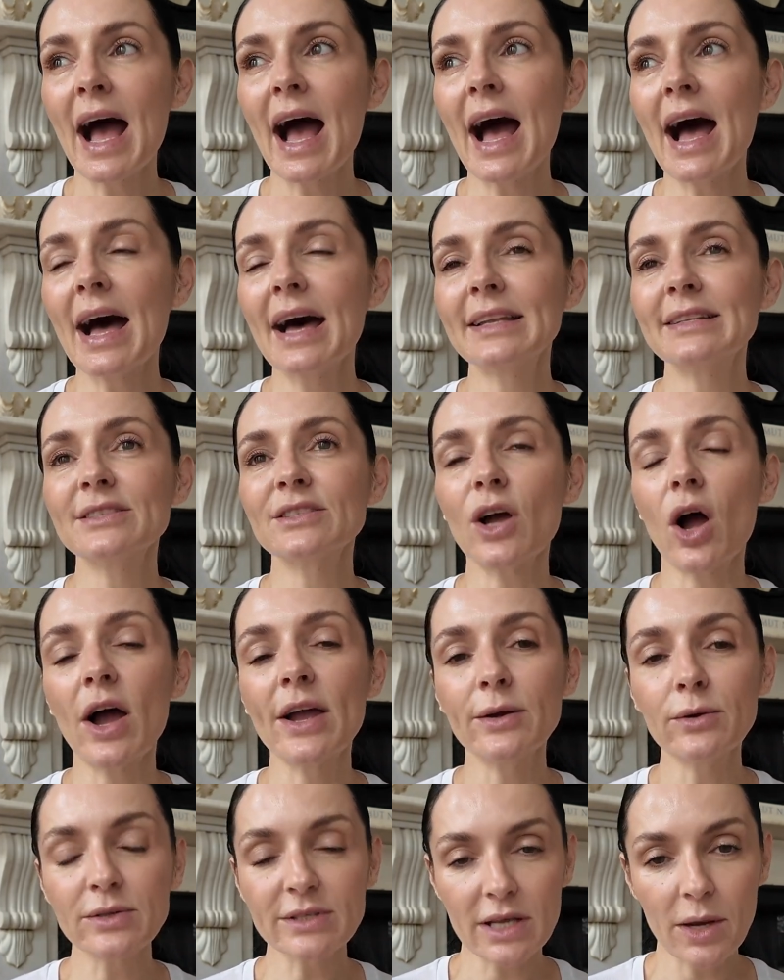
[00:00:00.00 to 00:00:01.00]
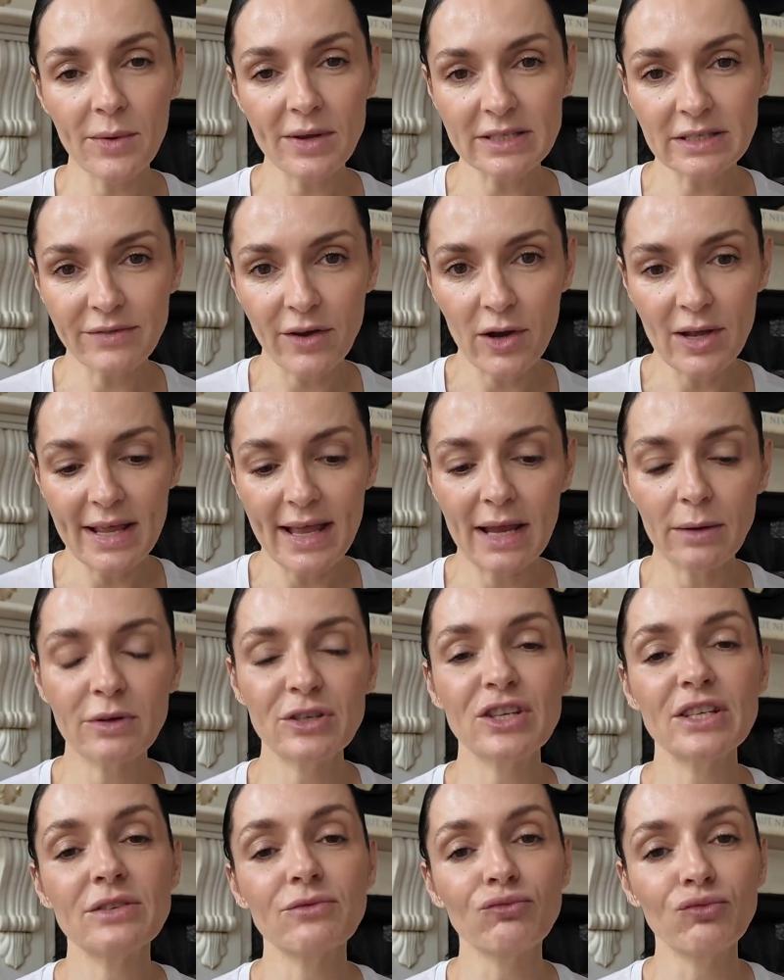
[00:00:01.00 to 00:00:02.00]
and I also exfoliate,
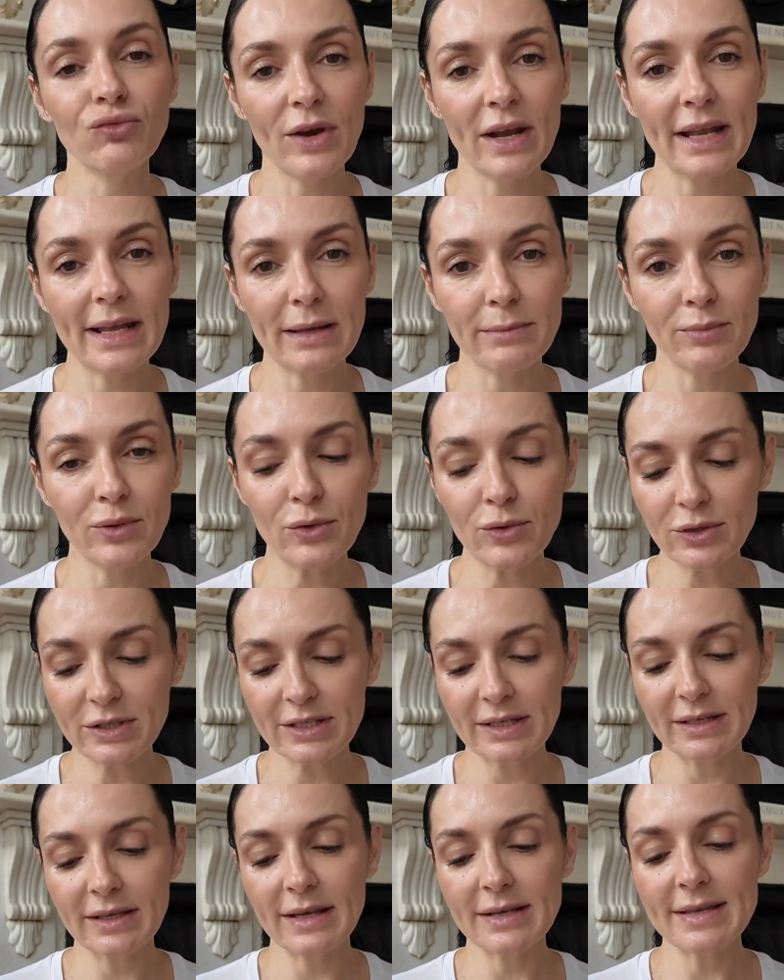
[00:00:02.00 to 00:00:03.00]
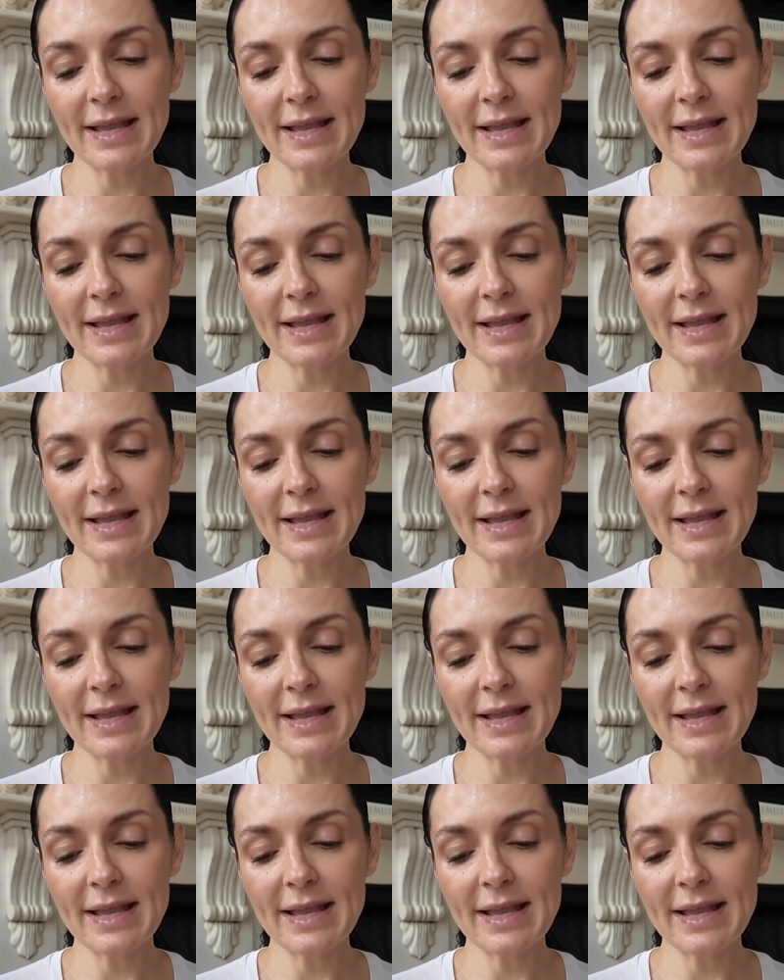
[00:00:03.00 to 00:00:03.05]
which is really important.